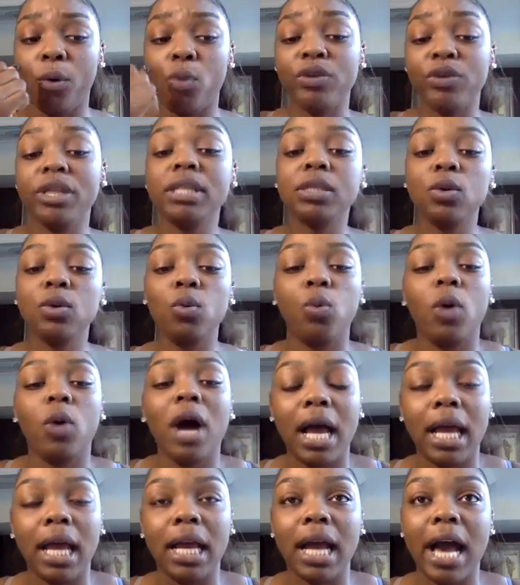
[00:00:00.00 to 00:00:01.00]
reason
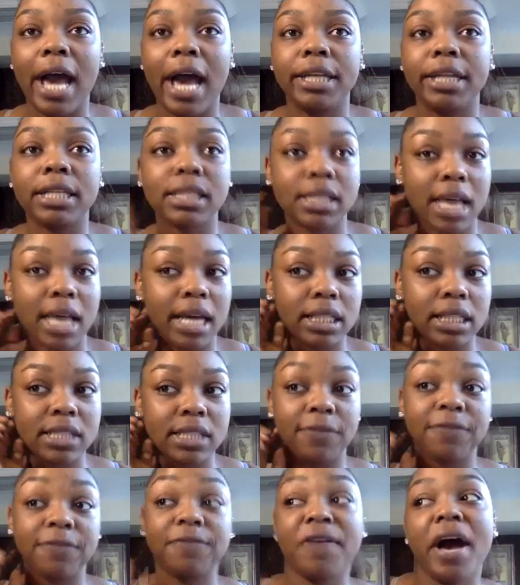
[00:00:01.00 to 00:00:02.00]
why I decided
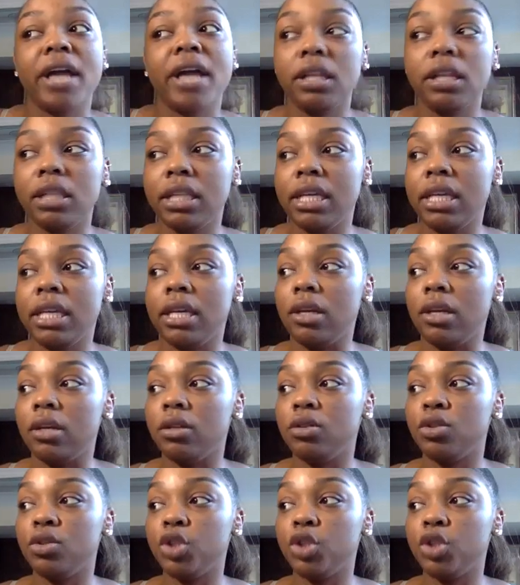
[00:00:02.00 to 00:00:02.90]
to finally